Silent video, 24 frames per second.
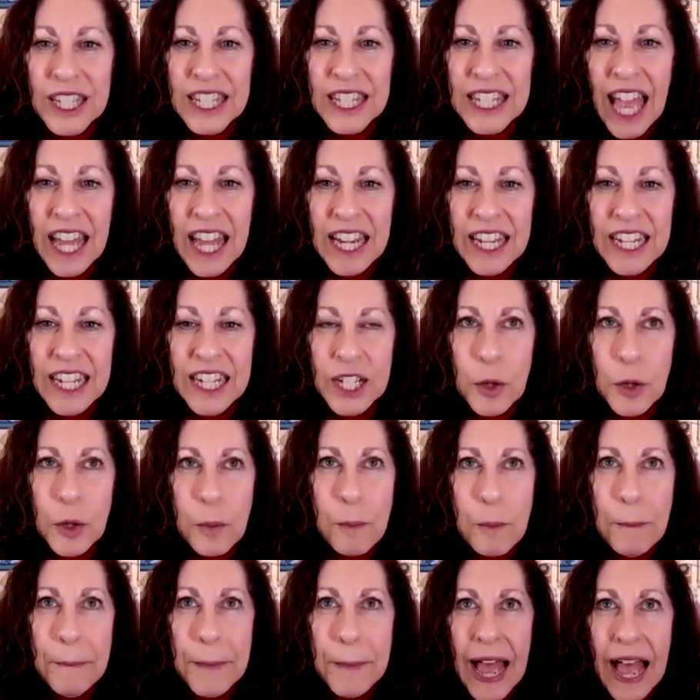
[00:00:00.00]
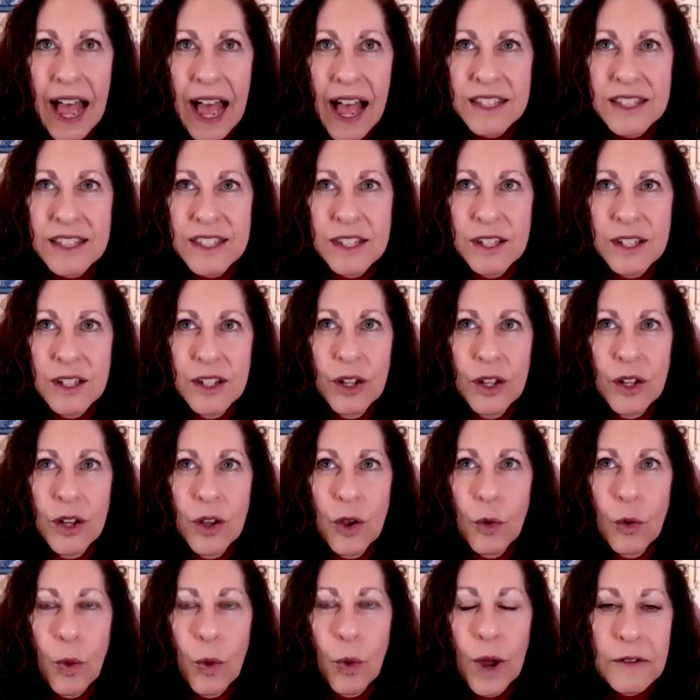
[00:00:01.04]
getting past
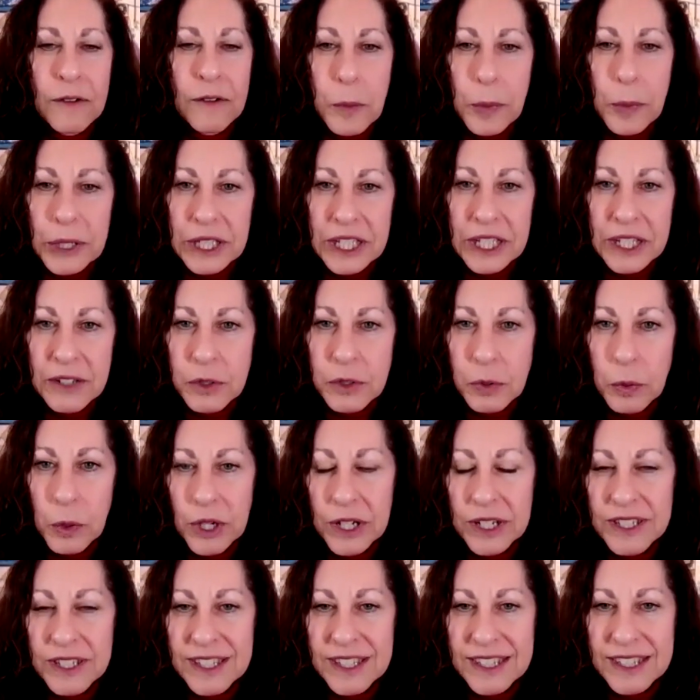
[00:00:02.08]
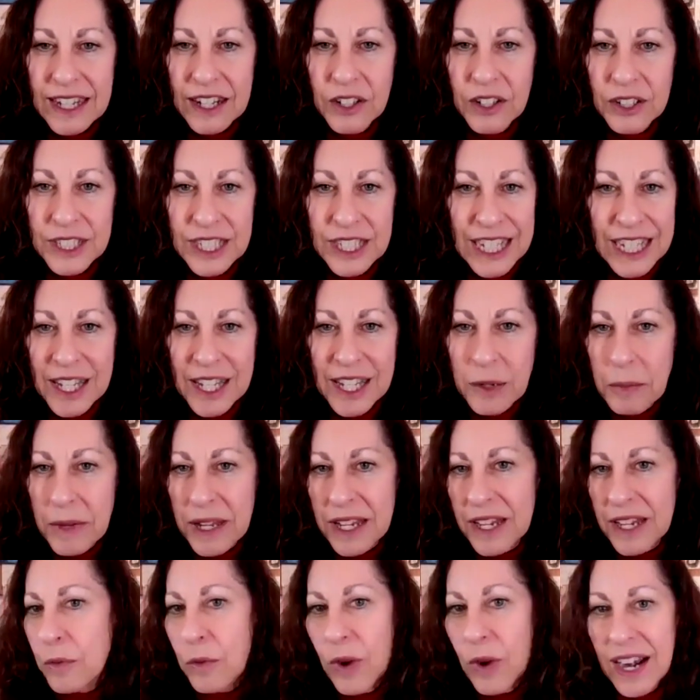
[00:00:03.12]
whatever beliefs were instilled in
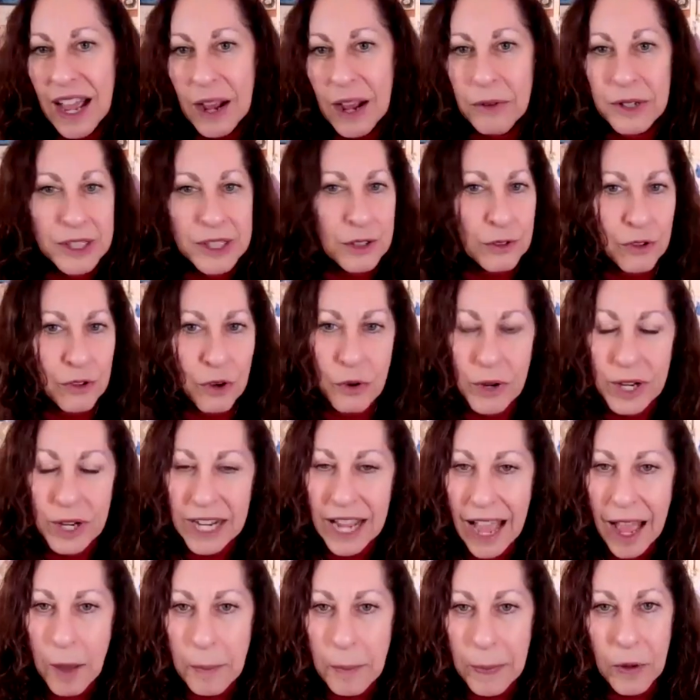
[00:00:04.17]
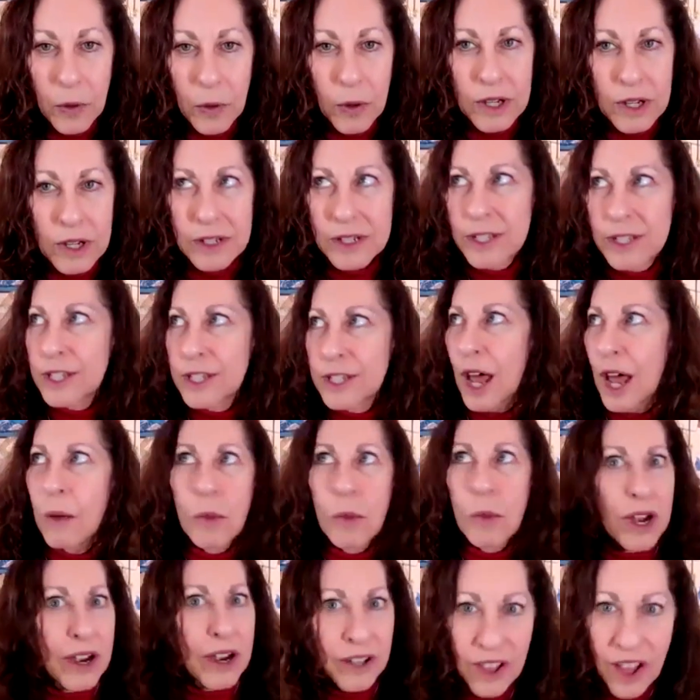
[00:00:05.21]
me when I was growing up or
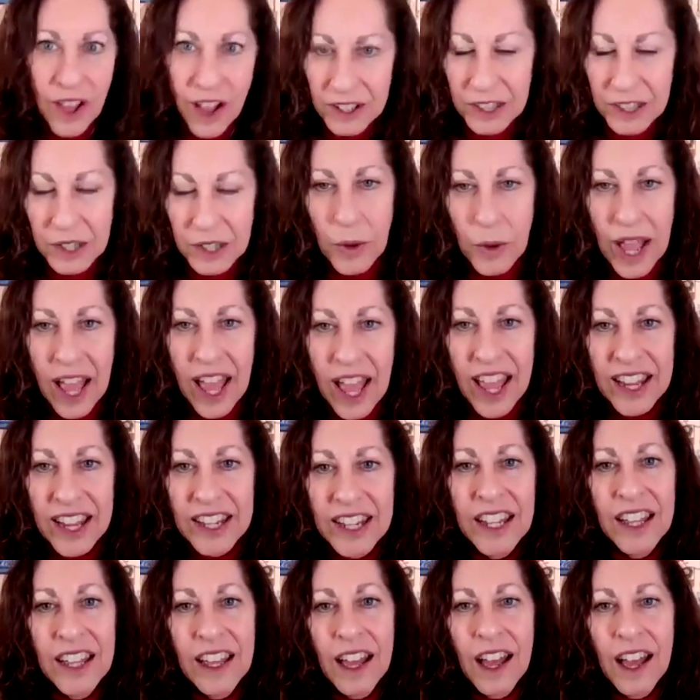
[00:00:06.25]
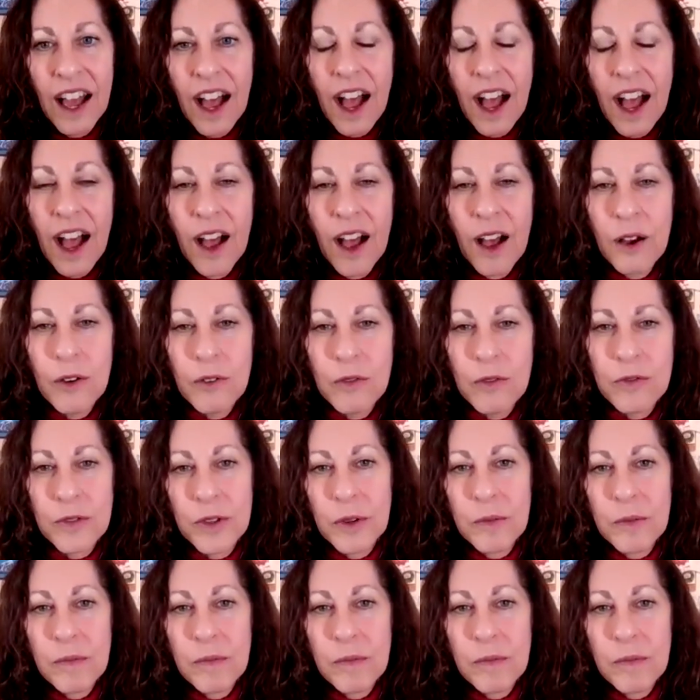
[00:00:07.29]
somewhere along the way of